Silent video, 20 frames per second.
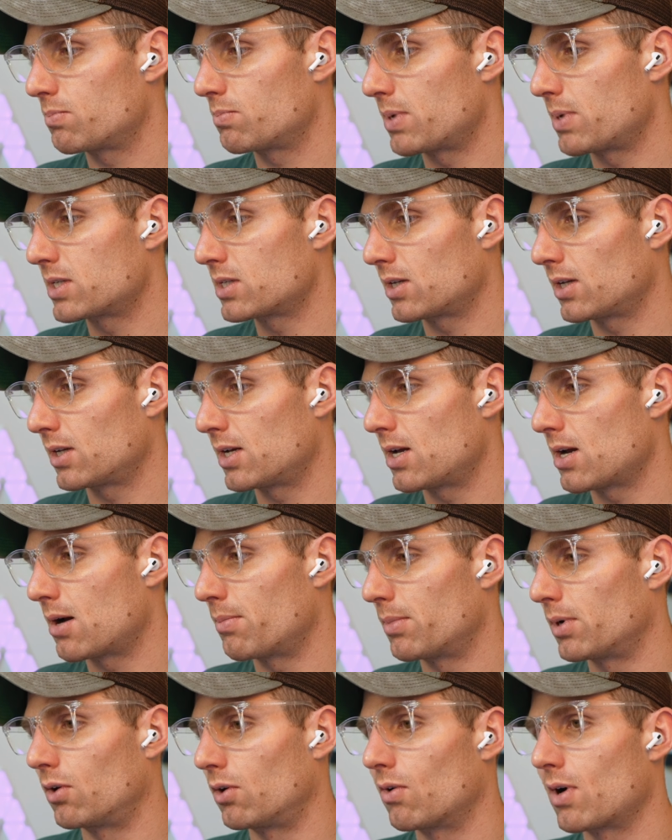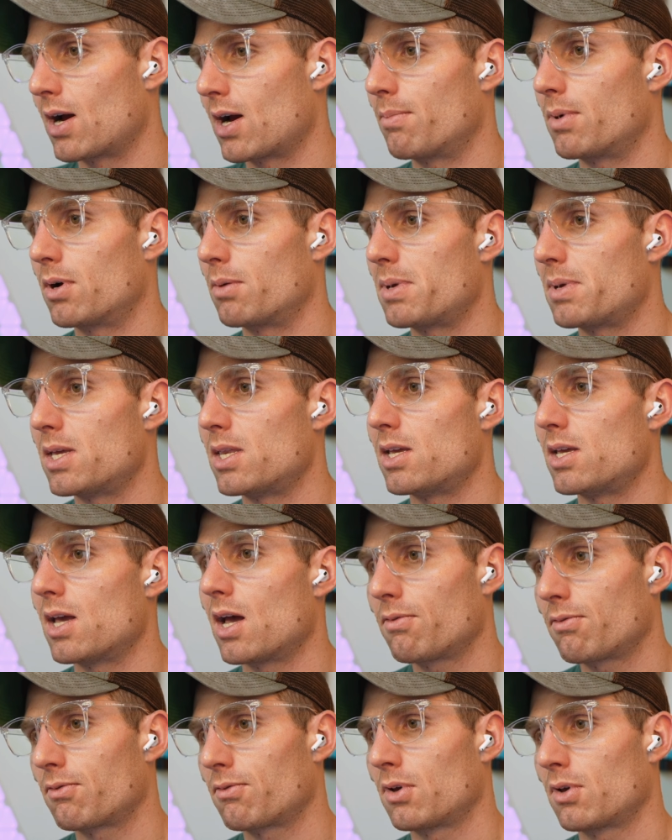Basically, I'm going to grab a
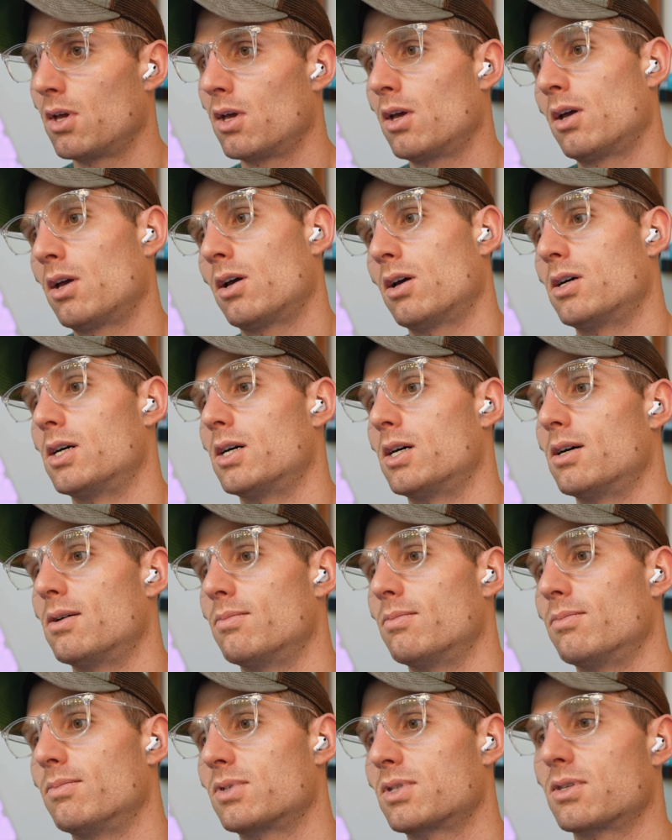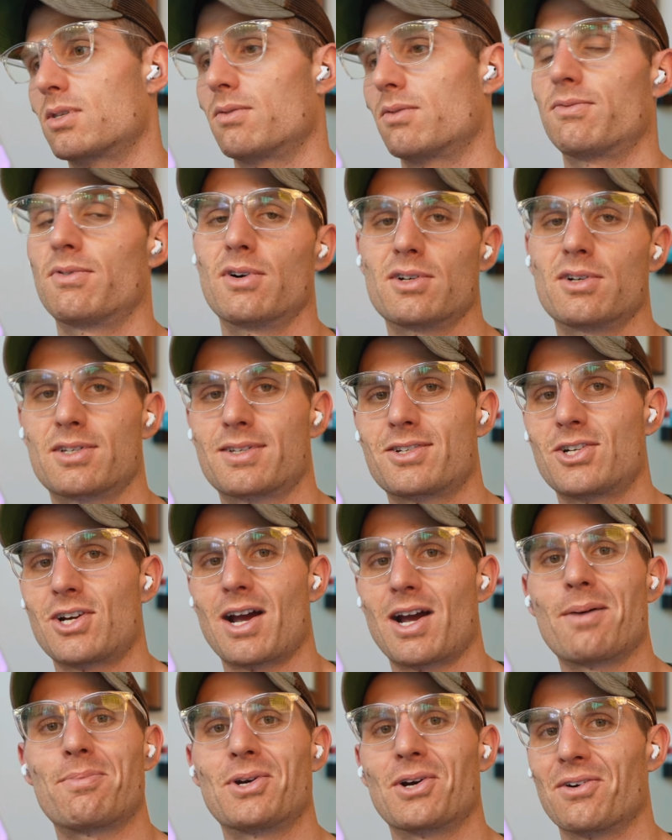PDF. Um, it's the first
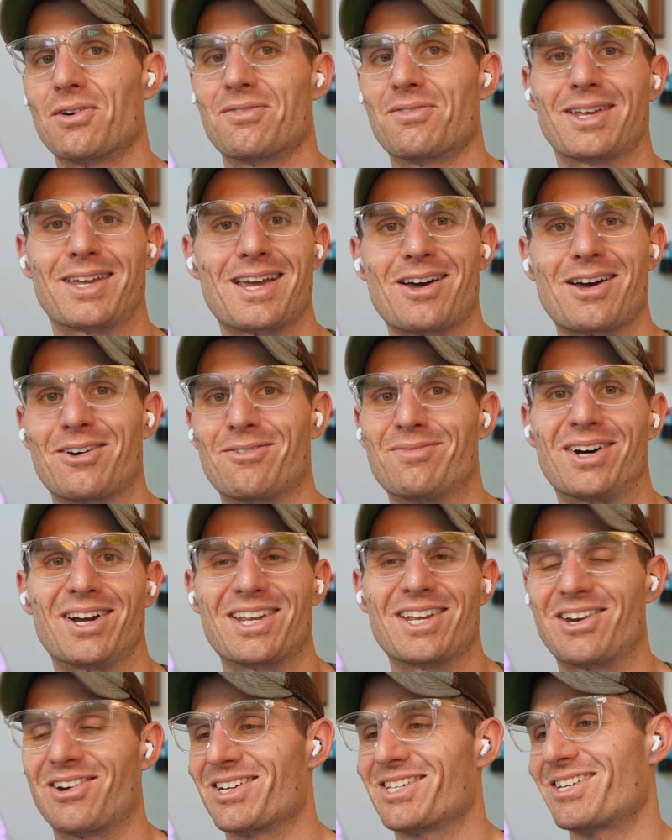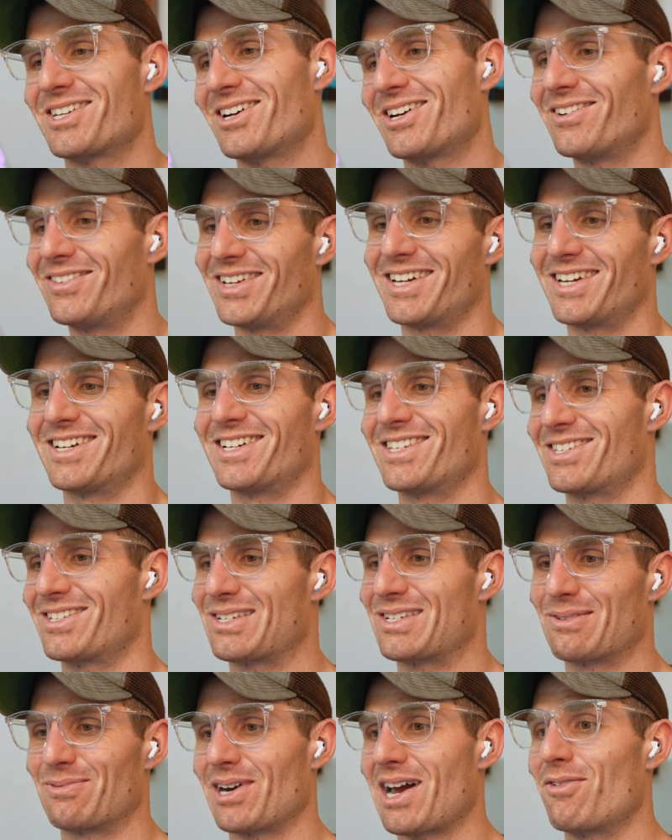chapter of the Count of Monte Cristo
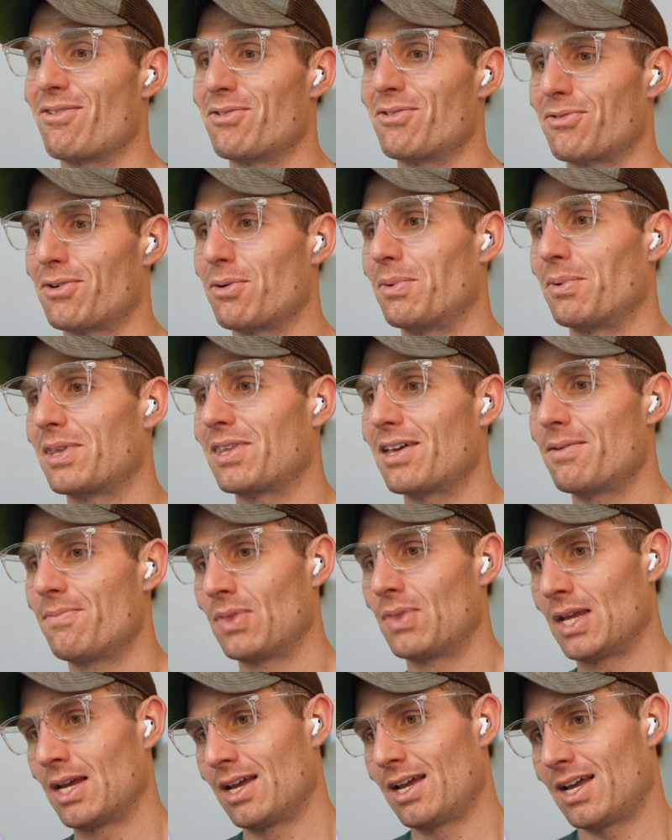because we're having fun with it.